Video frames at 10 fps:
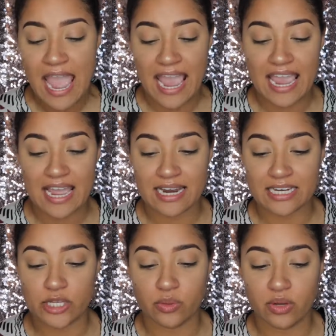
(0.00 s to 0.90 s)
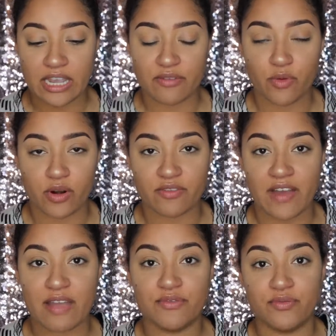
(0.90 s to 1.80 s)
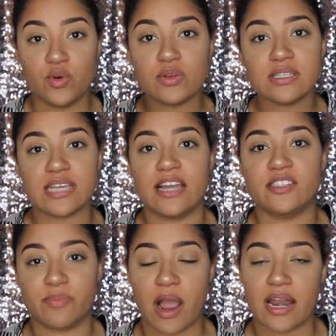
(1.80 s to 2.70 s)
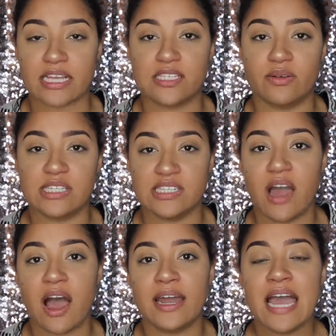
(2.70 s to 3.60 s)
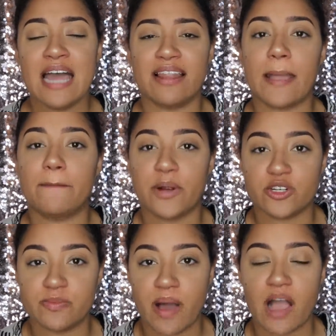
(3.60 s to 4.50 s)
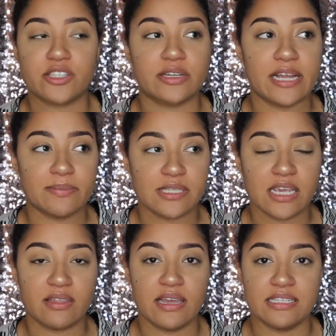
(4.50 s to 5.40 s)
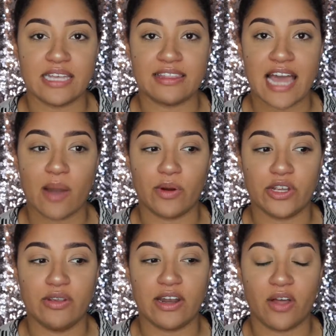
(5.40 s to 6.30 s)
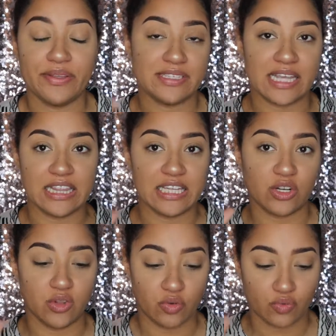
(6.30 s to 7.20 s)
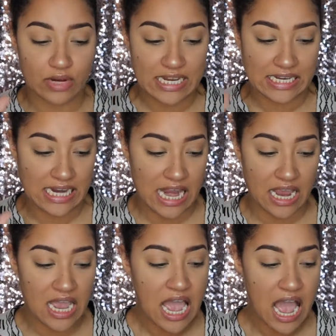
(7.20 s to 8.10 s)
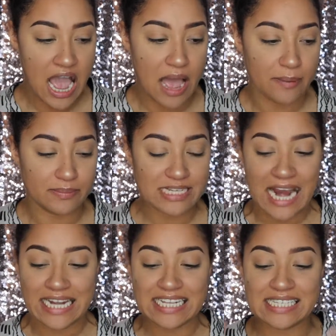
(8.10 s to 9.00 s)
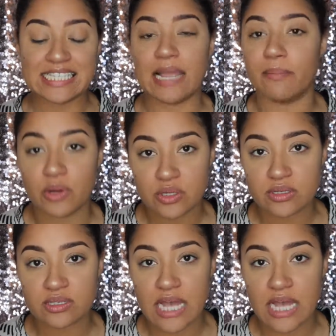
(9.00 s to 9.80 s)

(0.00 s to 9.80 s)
and you will get 4 to 5 full-size products. So it's not like Birchbox or Ipsy, things like that, where you get all these like little rinky-dink tiny samples